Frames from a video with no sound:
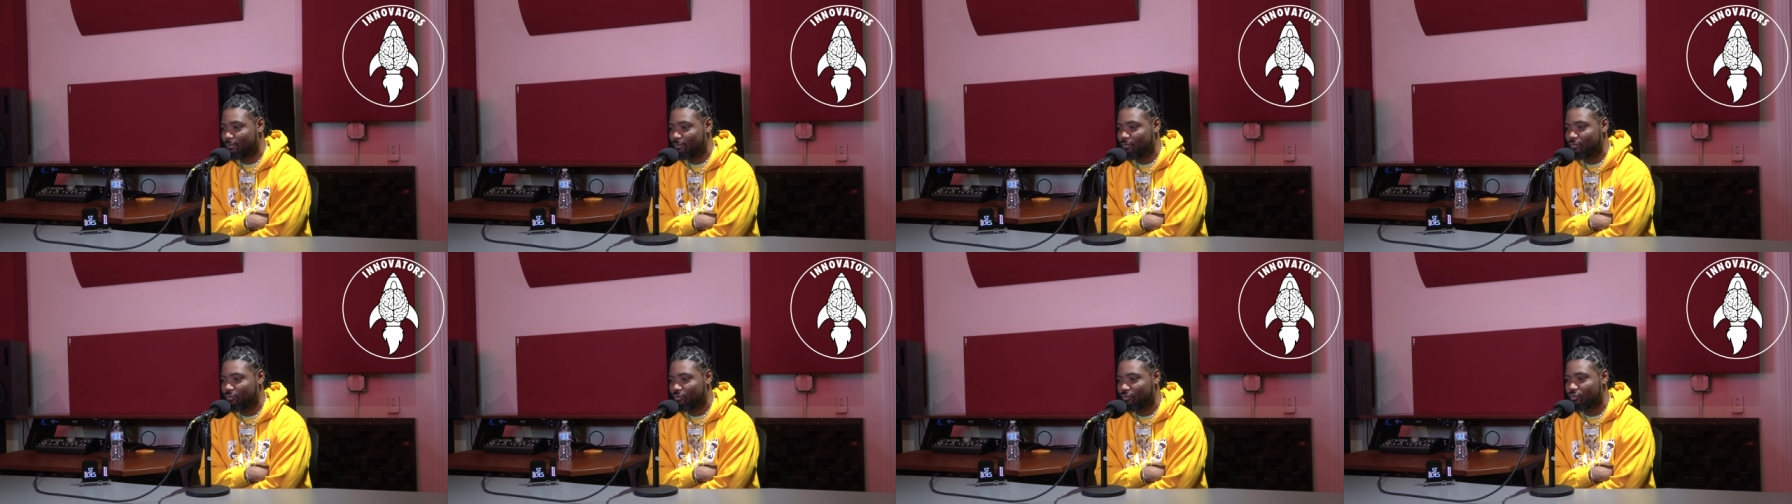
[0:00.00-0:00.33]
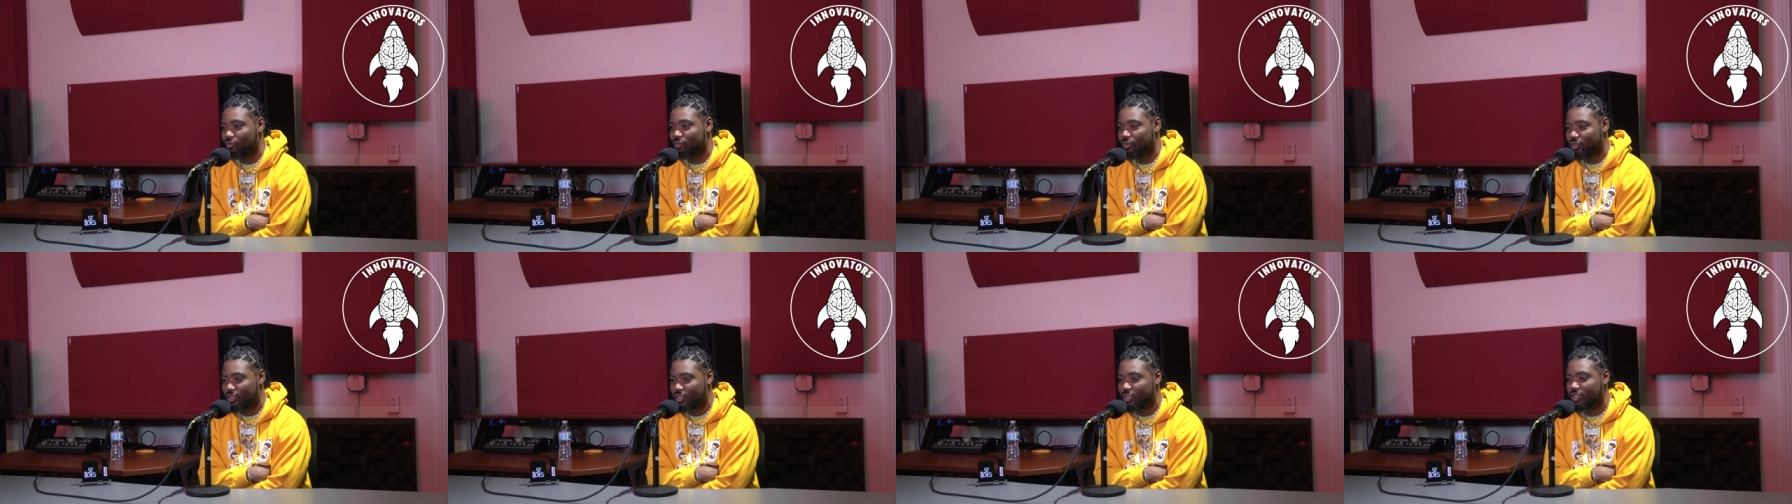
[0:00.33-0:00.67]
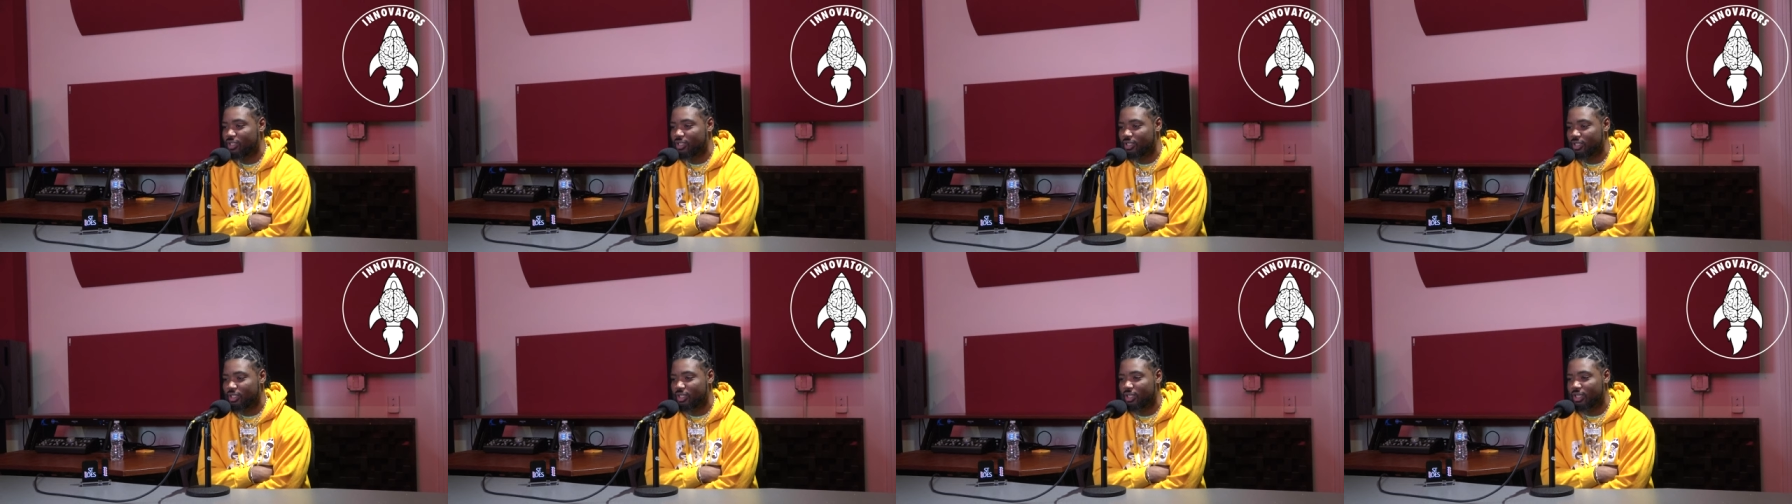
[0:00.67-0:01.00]
you for fucking with me,
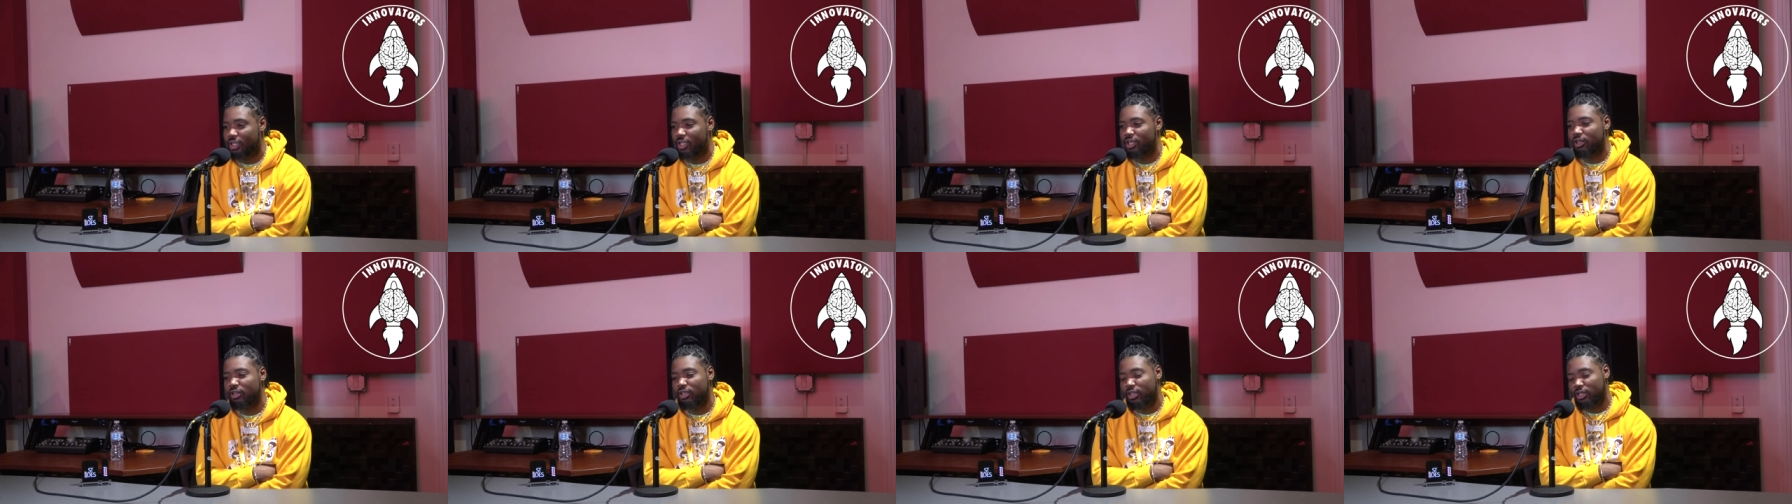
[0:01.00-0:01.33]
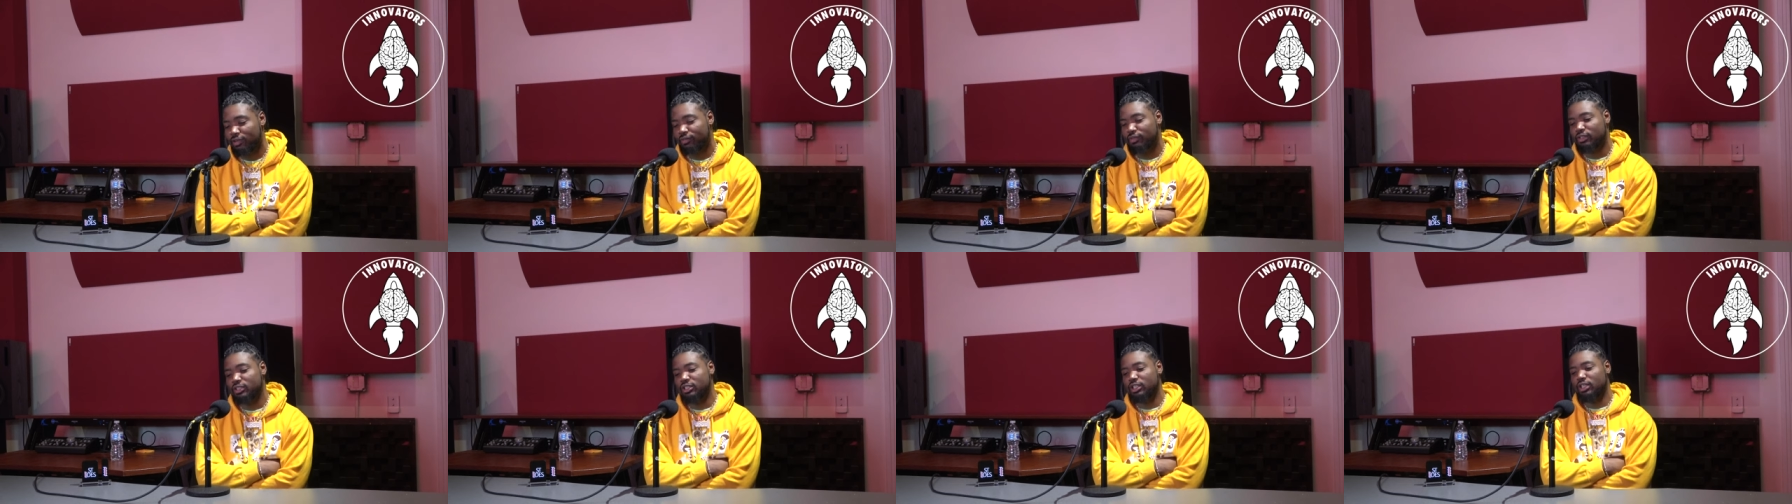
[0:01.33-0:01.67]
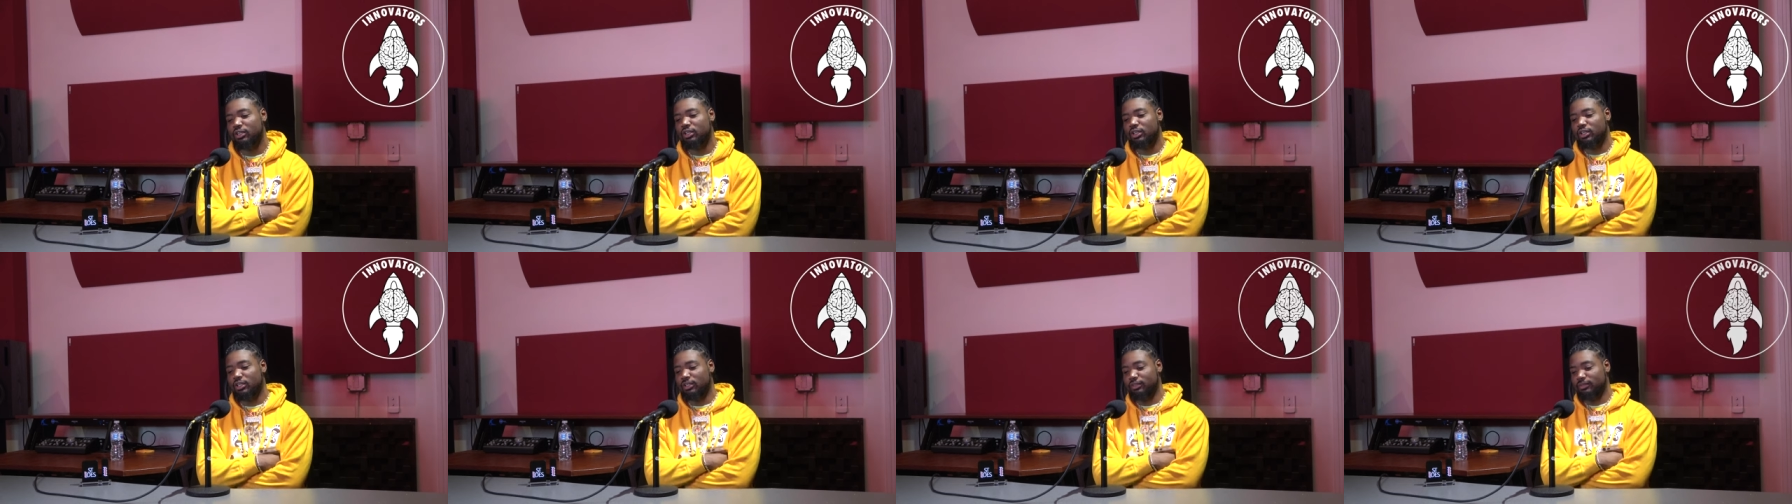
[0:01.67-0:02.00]
bro. Hell yeah, for
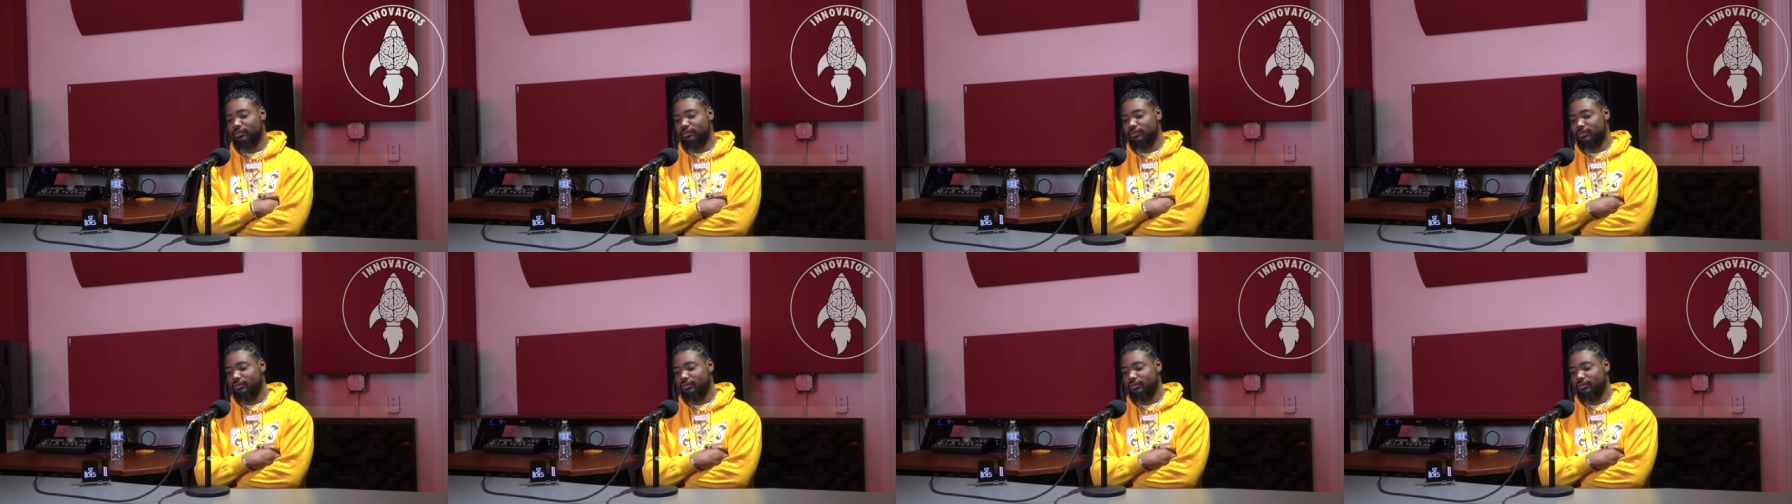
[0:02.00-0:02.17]
surely.